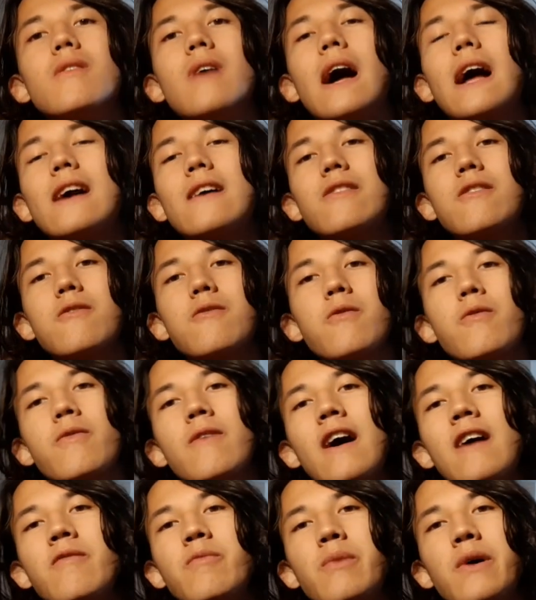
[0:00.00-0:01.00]
I got this for
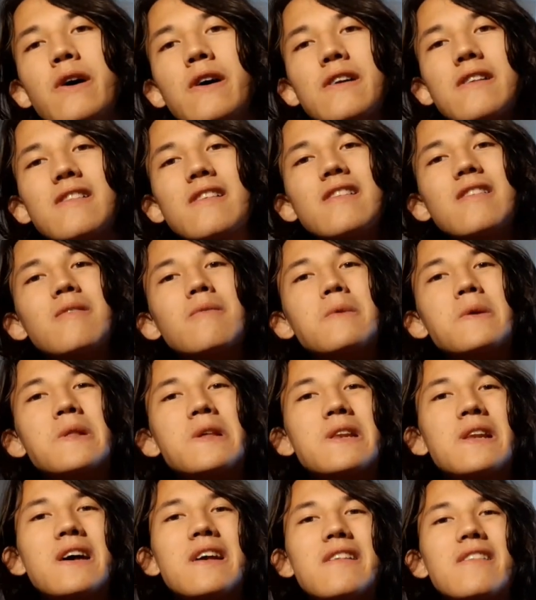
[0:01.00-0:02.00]
$5. It's a
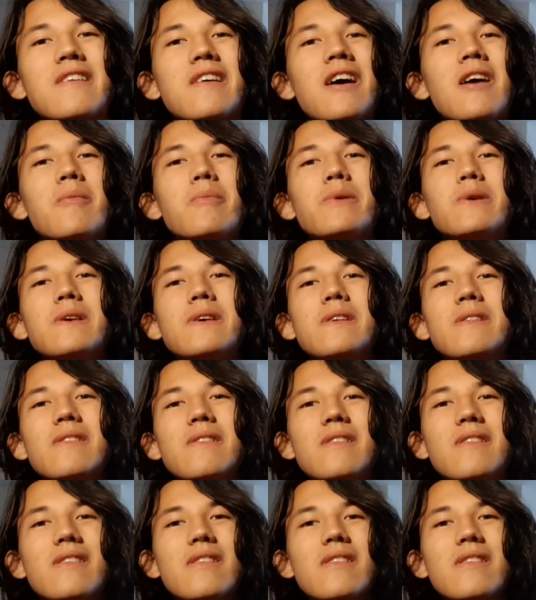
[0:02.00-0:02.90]
really nice copy.